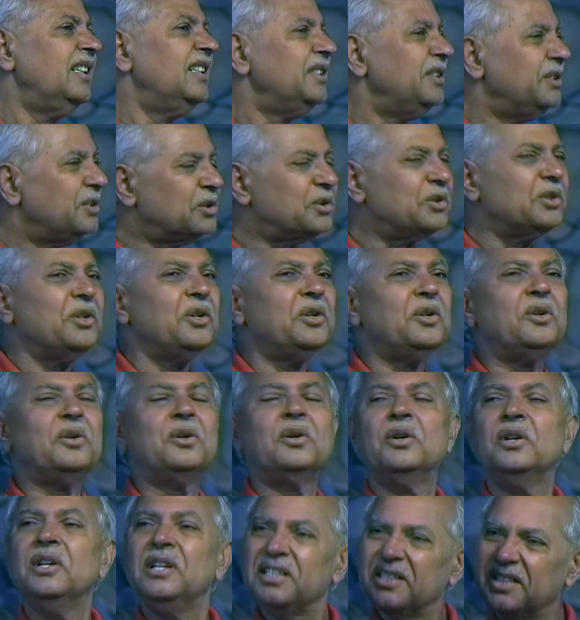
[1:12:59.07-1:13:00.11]

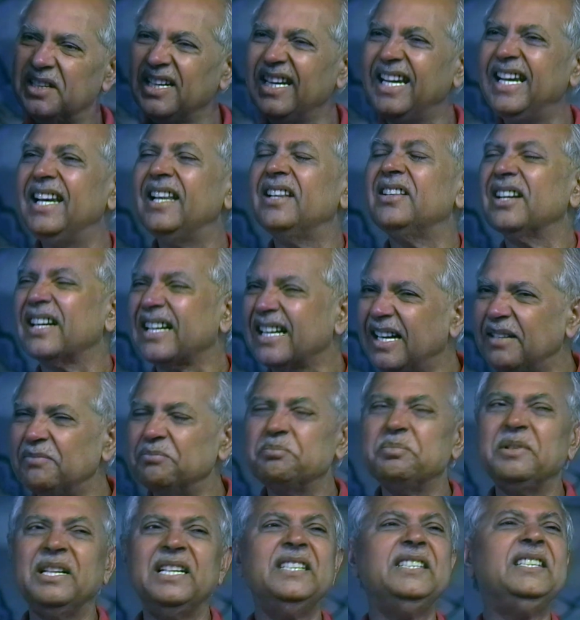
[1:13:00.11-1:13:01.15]
So tell the
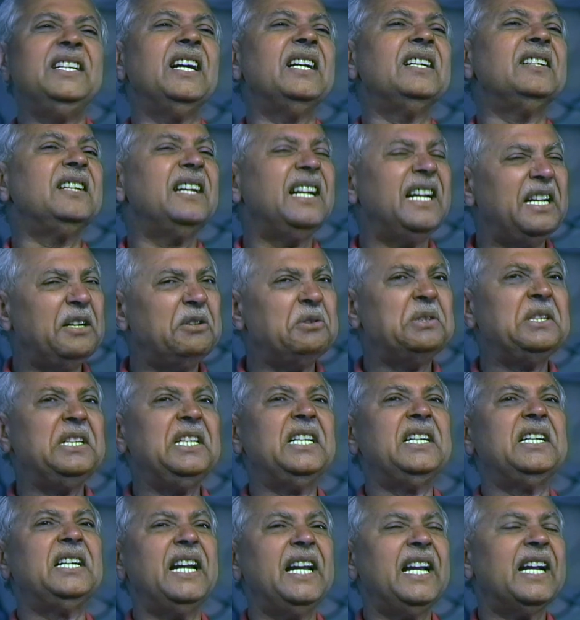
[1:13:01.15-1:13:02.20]
companion,
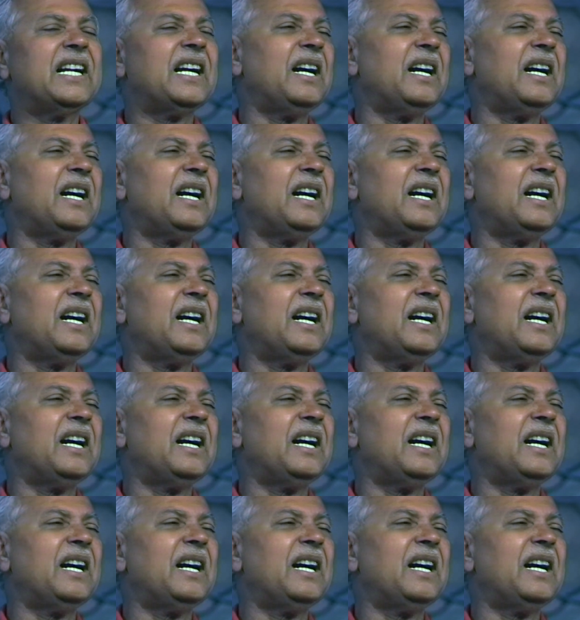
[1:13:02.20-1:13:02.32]
everyday